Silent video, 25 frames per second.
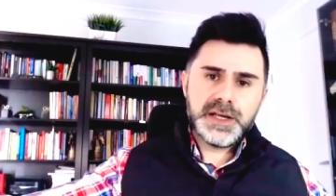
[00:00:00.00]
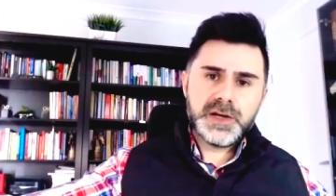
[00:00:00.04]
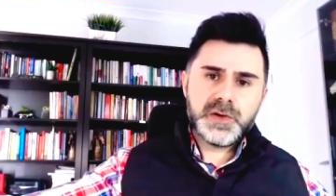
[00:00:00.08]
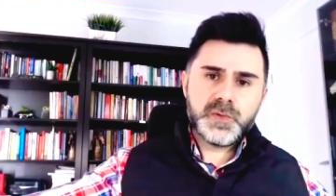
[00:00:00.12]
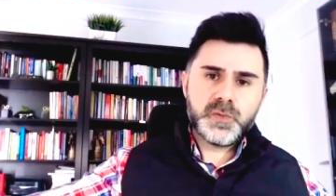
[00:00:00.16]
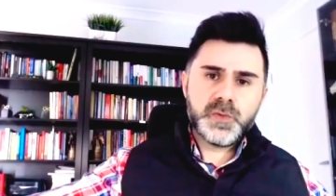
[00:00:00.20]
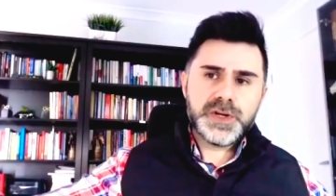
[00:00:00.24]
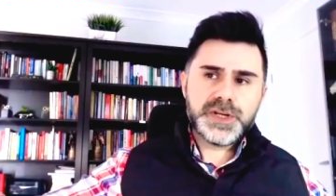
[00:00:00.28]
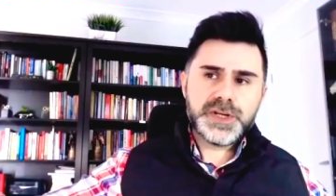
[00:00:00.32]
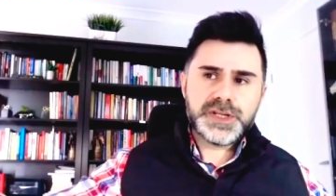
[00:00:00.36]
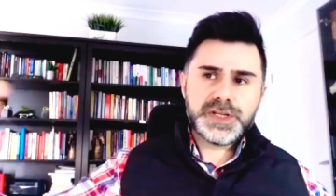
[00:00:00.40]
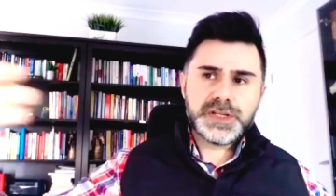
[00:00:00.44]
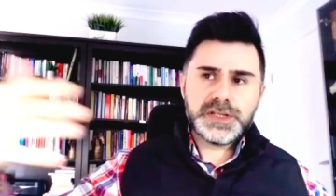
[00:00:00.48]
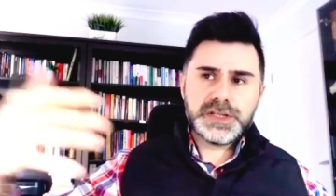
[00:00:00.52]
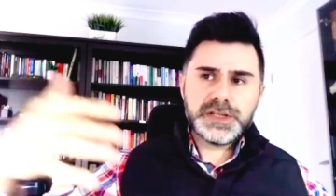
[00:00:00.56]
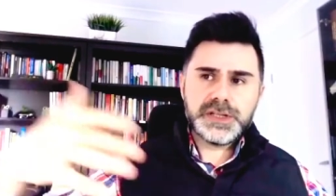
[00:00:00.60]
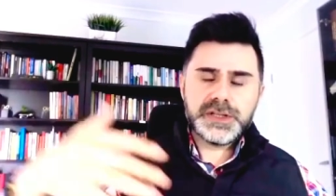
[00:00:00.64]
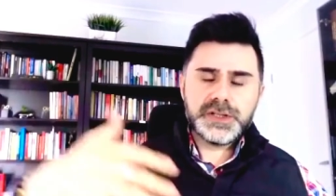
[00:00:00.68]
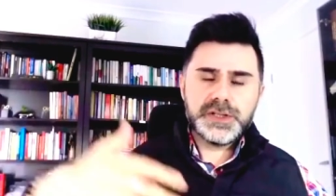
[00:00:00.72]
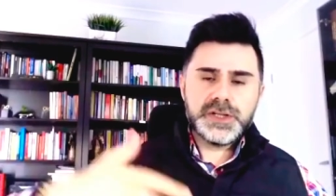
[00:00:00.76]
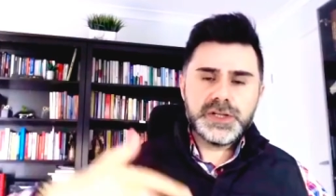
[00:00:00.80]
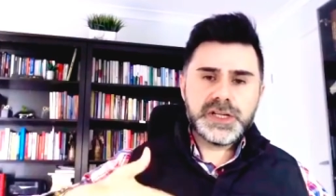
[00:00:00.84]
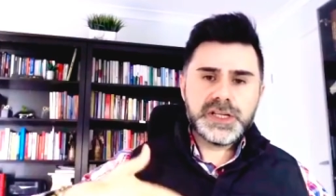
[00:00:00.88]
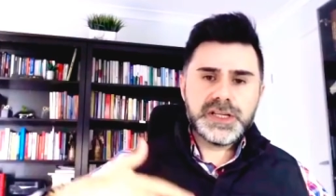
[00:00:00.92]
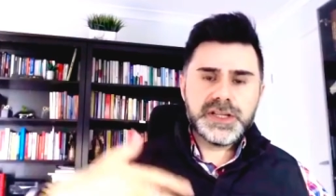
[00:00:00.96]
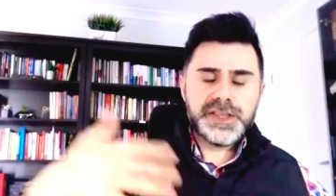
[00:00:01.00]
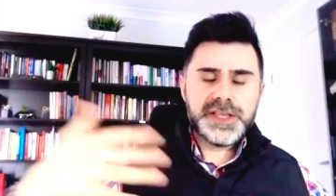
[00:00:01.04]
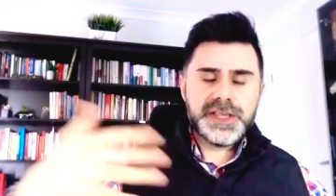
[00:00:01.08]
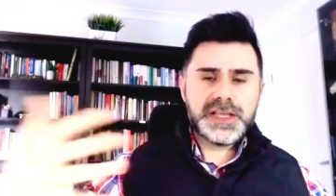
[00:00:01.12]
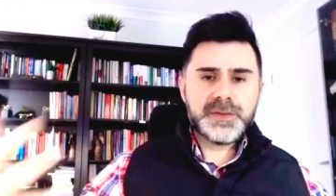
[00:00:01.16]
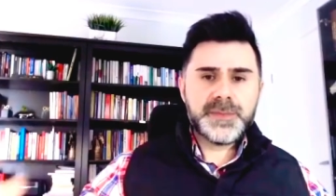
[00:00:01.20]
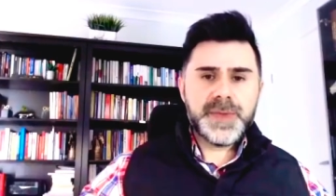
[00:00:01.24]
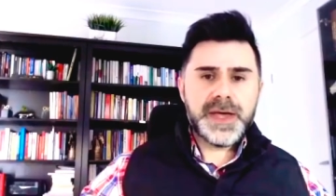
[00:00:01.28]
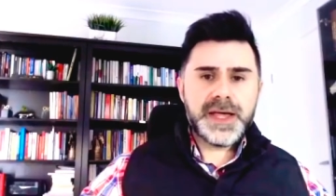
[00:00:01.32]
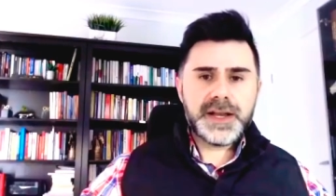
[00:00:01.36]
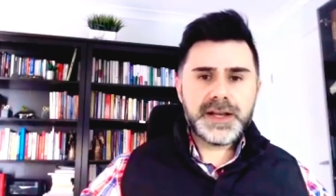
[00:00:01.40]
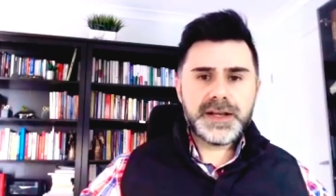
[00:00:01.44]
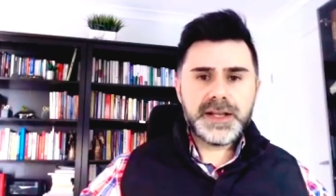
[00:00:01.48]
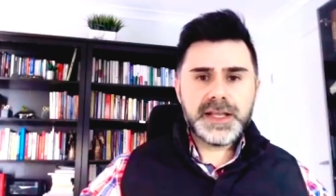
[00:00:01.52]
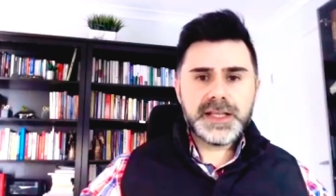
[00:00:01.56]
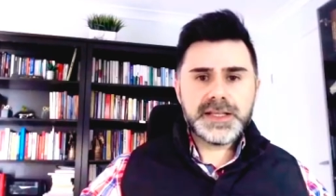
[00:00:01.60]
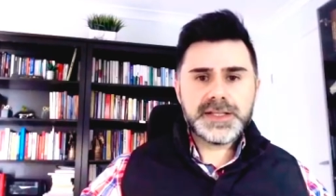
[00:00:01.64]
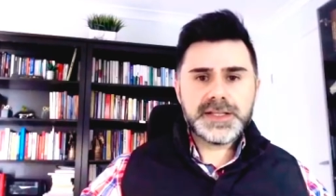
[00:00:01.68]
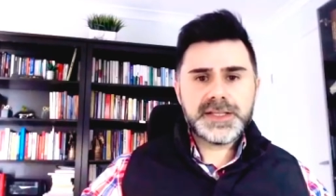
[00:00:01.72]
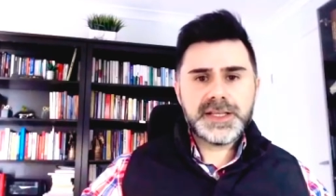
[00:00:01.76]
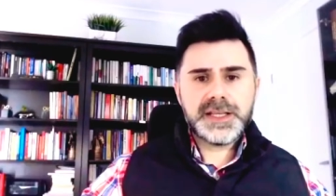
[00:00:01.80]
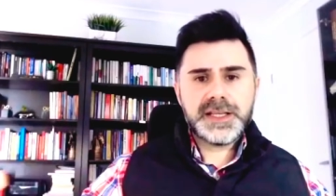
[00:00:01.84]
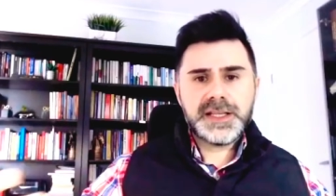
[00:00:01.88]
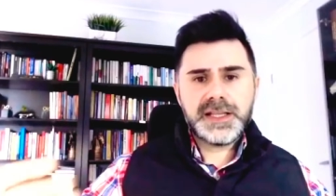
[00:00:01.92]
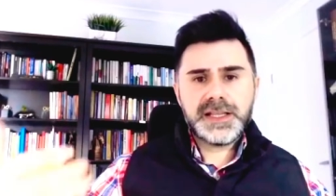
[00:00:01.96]
which you can think about it
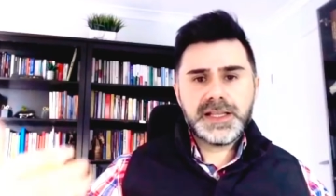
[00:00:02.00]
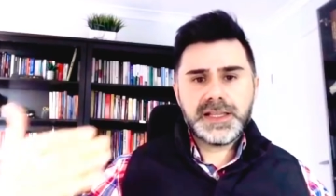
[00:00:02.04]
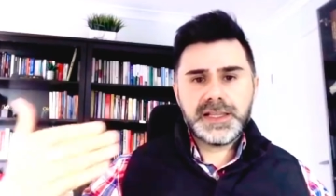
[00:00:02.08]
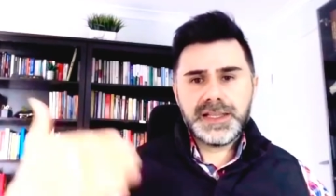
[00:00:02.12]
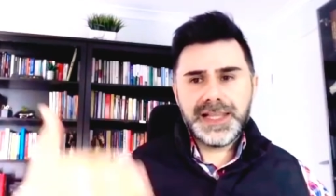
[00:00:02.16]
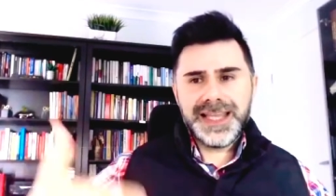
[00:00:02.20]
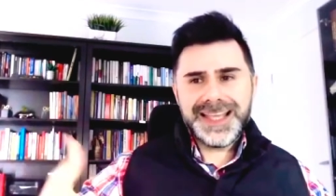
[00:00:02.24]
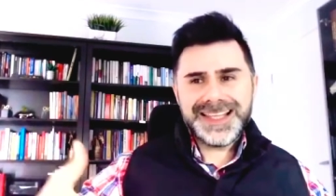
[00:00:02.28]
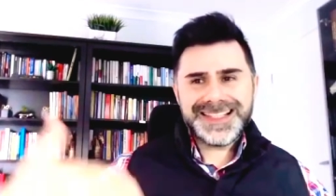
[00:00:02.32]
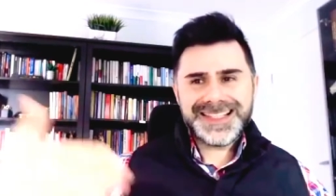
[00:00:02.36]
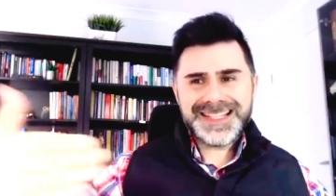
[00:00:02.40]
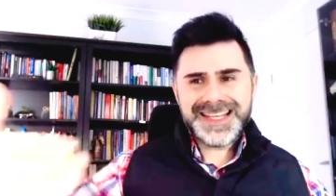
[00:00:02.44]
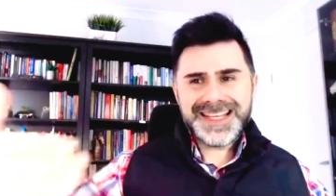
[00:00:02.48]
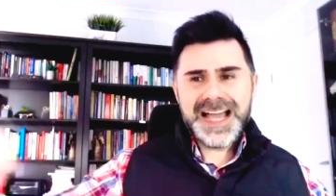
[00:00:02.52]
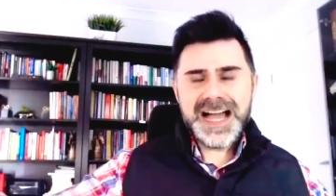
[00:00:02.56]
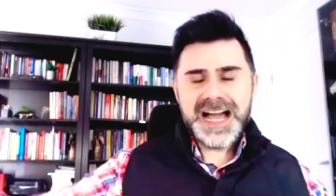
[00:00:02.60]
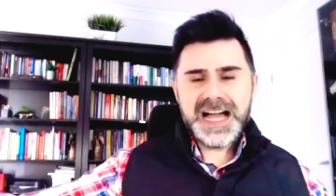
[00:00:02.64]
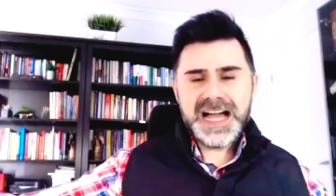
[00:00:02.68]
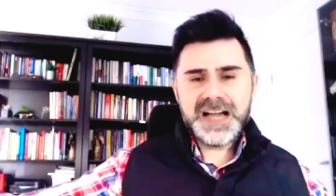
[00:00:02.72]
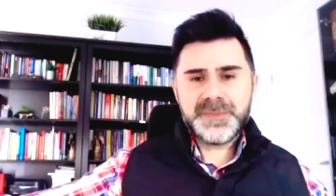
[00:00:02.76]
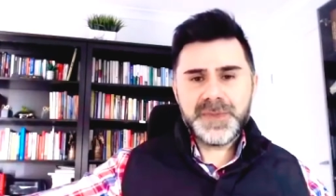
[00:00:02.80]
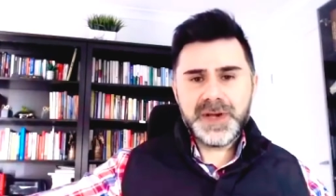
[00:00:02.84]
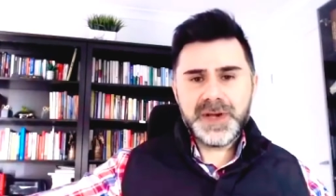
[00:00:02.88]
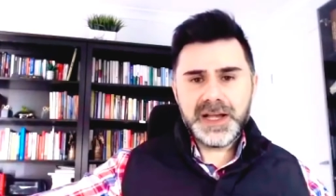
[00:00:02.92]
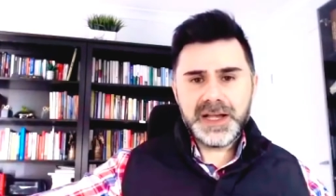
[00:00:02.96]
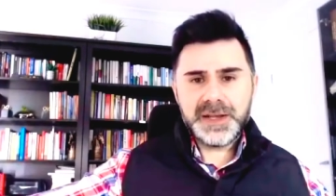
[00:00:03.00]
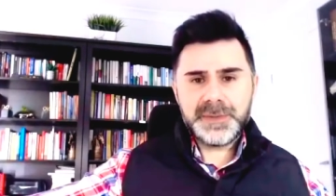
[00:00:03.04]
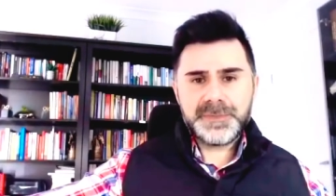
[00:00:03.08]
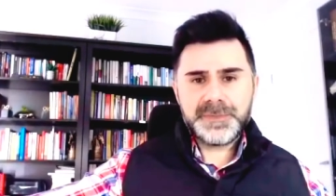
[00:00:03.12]
as less karma.